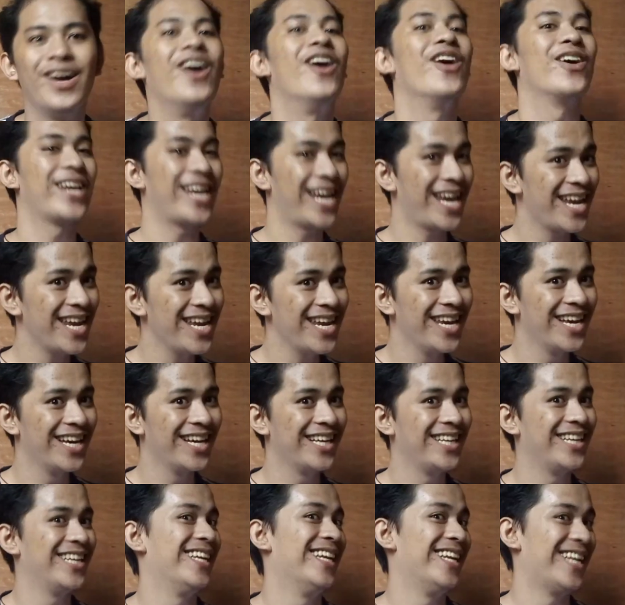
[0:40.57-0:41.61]
Okay,
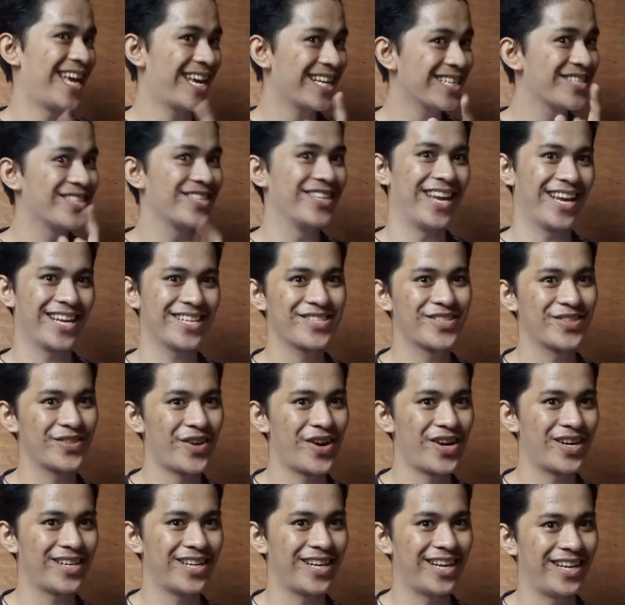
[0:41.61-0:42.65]
let's get
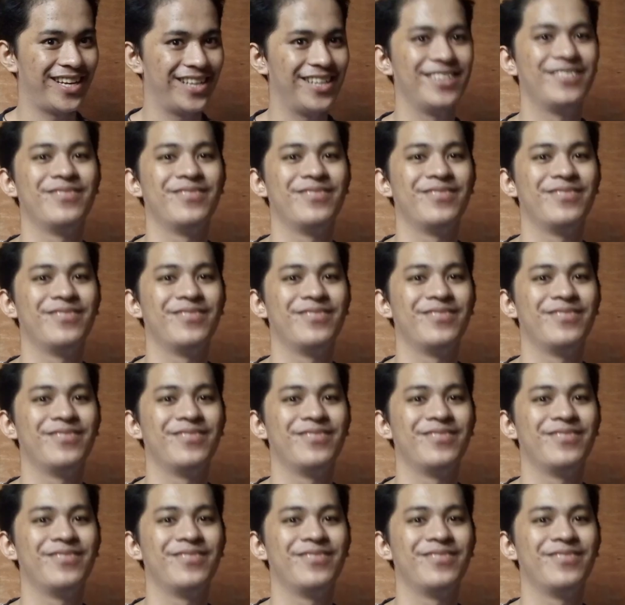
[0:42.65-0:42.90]
started.